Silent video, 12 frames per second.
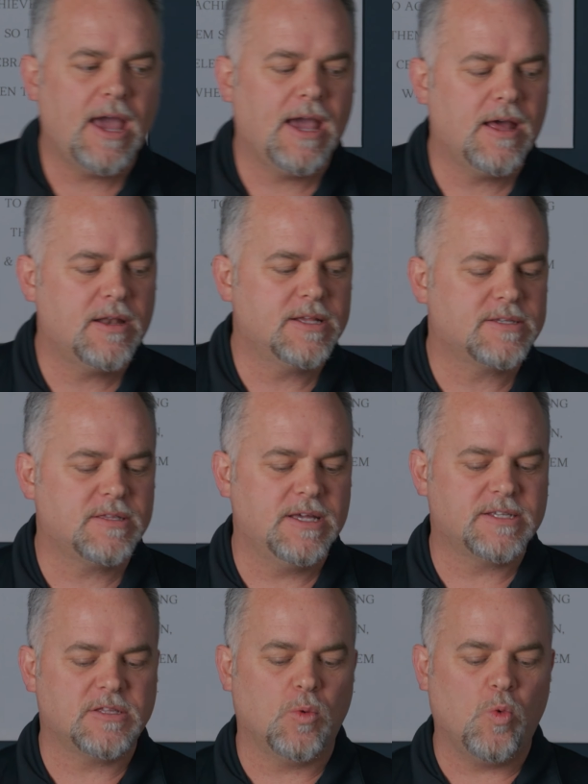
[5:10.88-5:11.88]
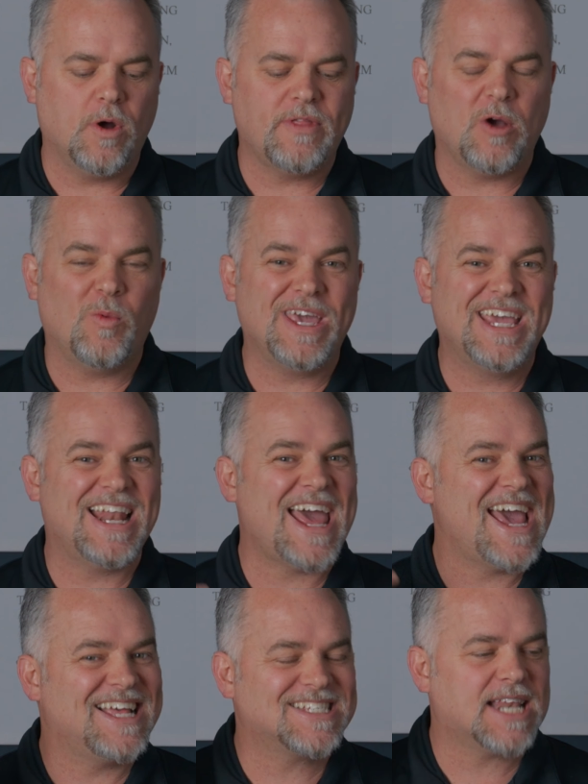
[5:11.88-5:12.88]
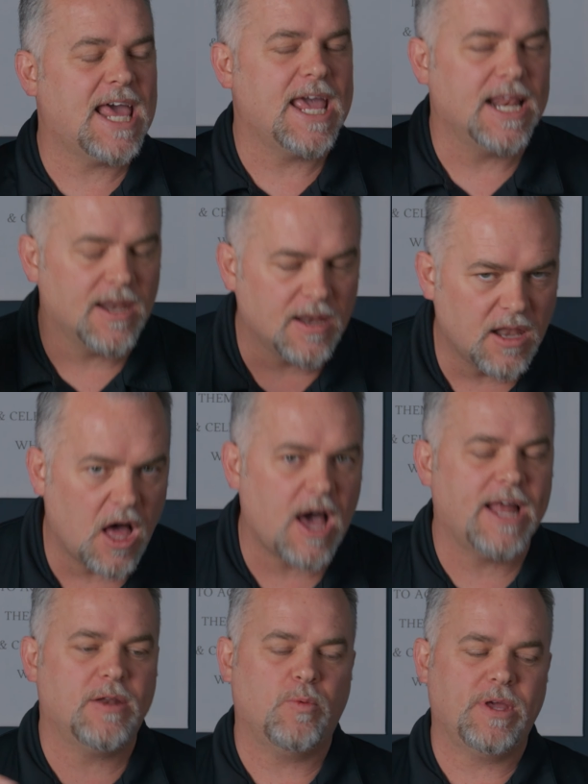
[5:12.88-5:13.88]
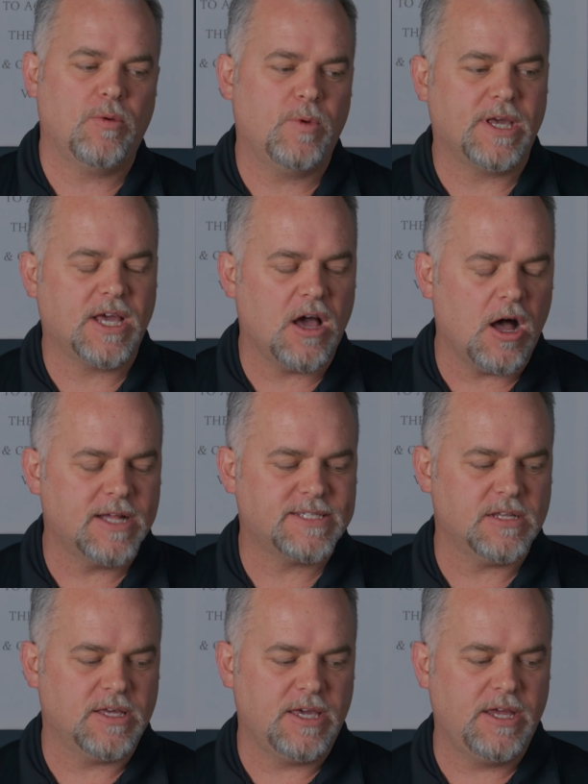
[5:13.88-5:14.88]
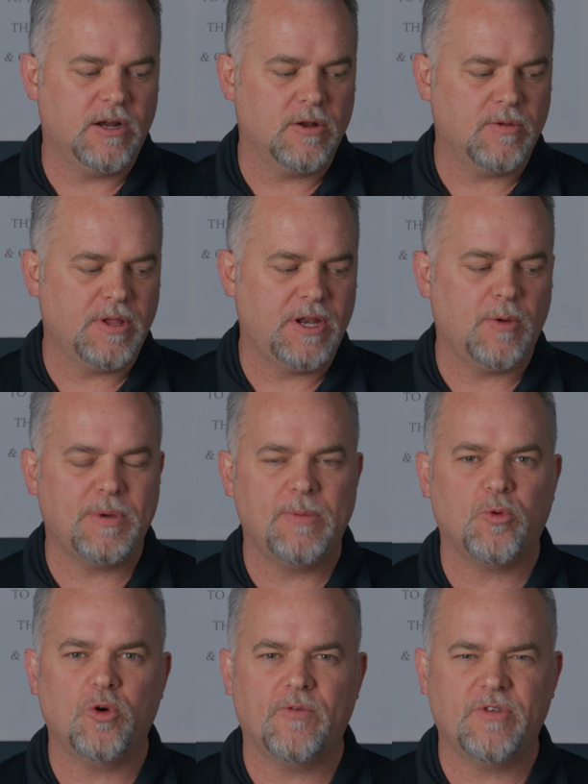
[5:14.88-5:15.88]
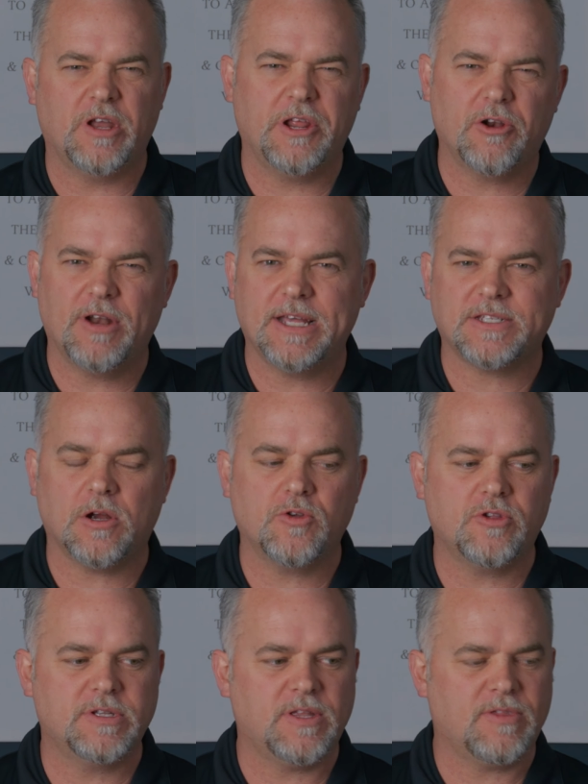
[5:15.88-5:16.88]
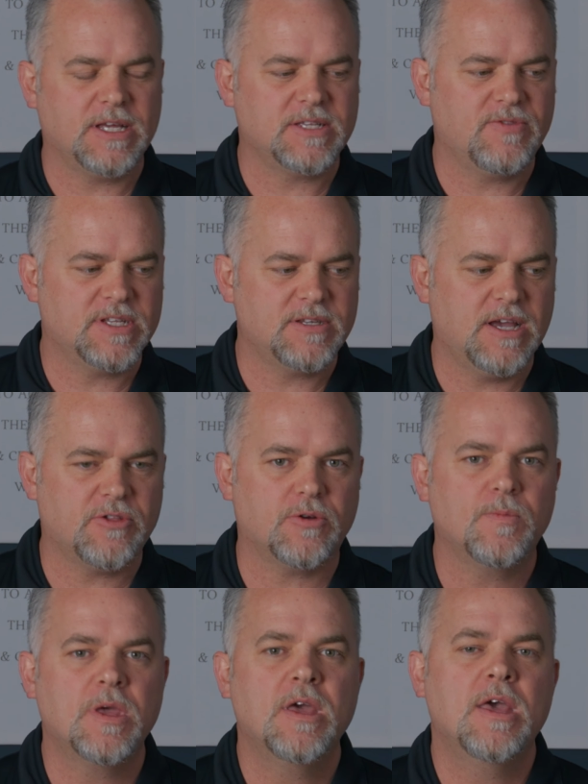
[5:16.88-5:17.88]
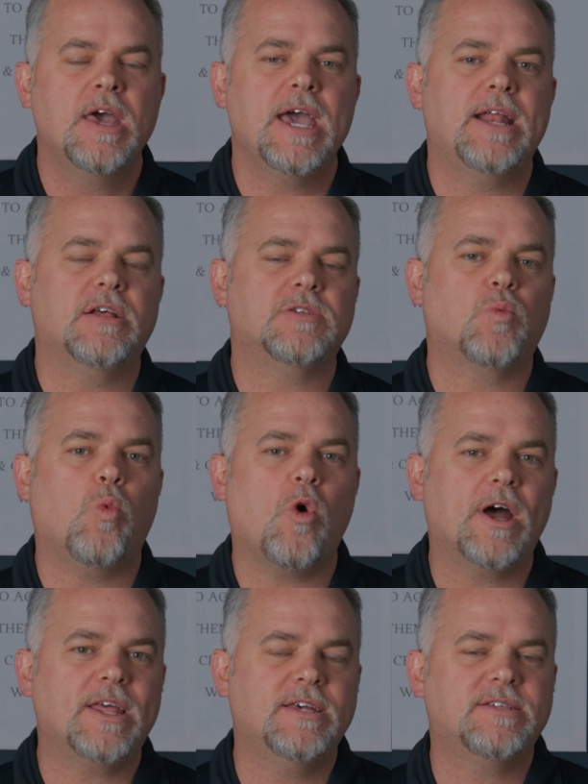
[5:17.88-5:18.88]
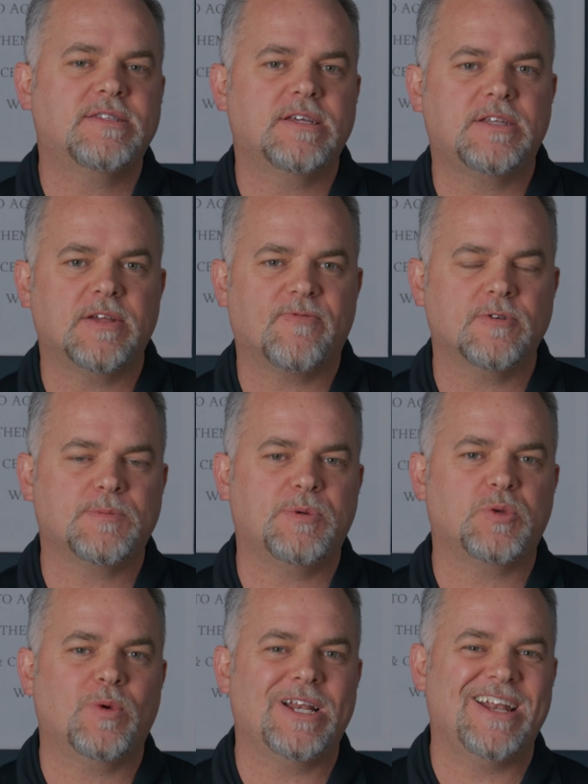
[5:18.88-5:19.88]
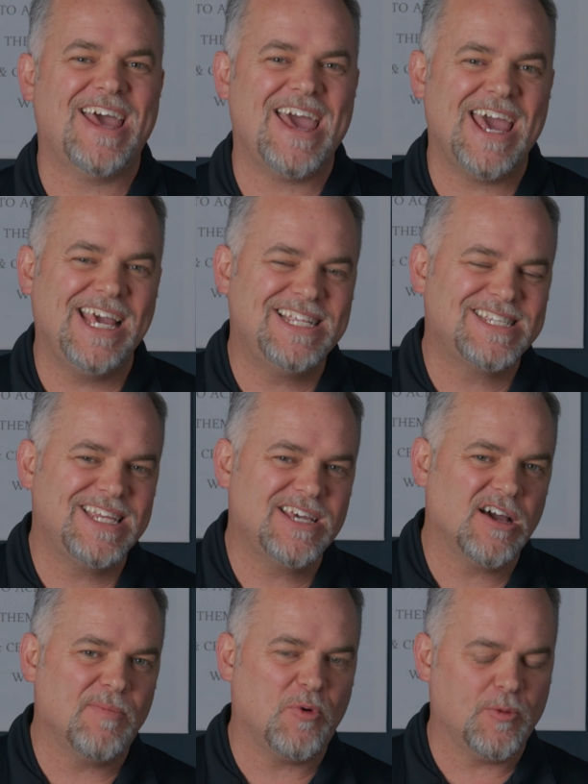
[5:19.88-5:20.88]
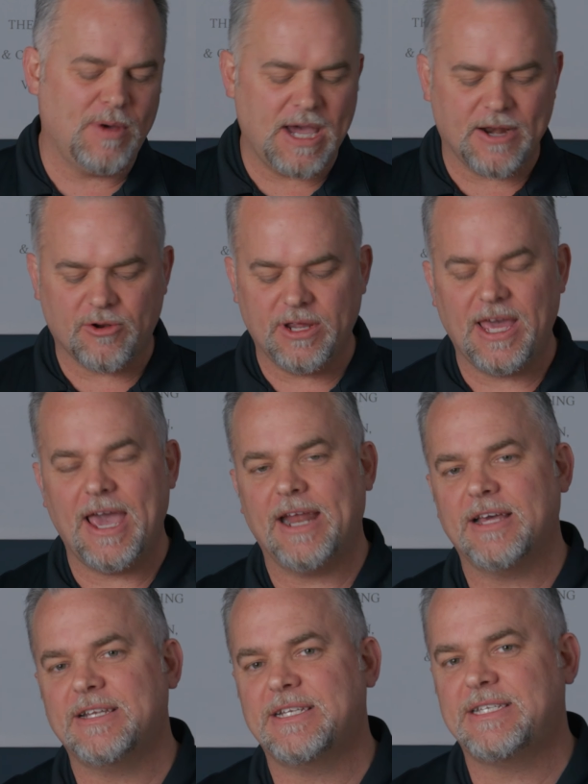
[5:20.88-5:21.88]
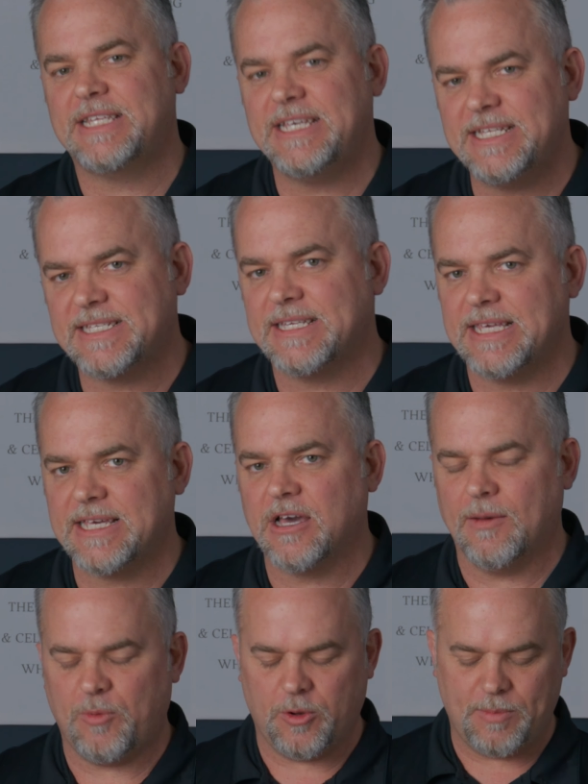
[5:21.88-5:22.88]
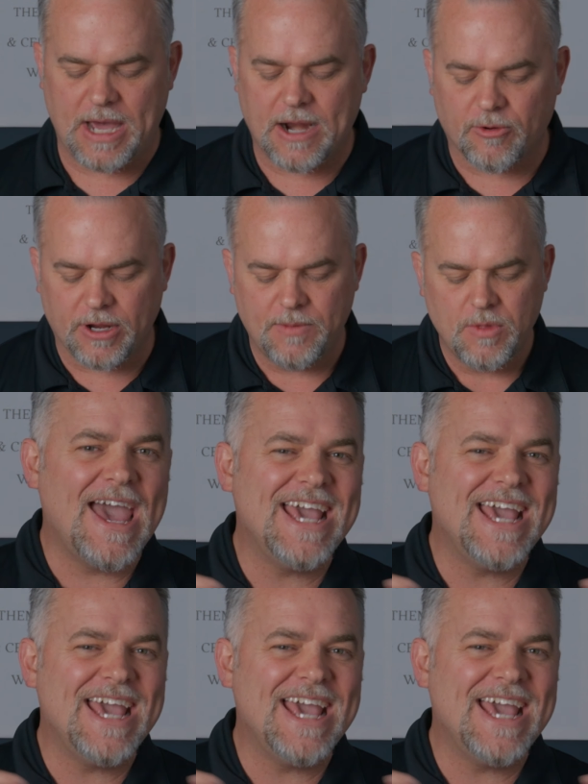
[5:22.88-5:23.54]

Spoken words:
And it's the one that we get asked a lot. We constantly hear, people who have done internet searches and things of this nature. And is what is the difference between an AC coupled battery and a DC coupled battery?